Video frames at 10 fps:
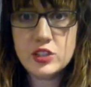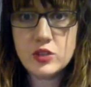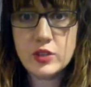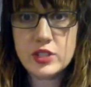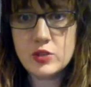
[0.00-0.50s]
the
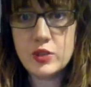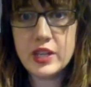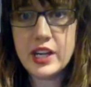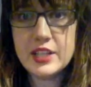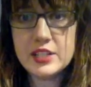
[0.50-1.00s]
short
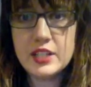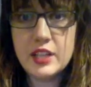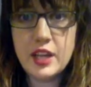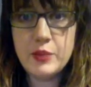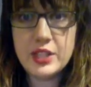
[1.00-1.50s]
story Us and
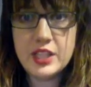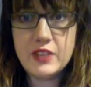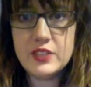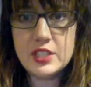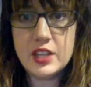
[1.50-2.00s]
Them by
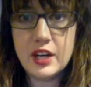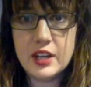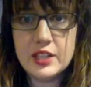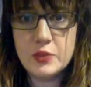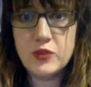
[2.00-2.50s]
David
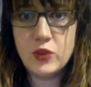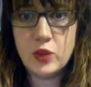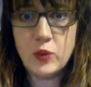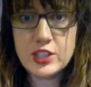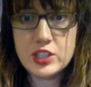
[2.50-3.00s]
Sedaris
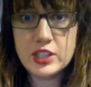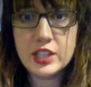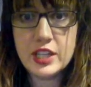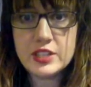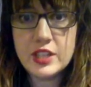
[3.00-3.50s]
before watching
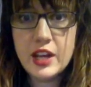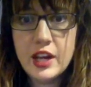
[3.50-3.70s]
this.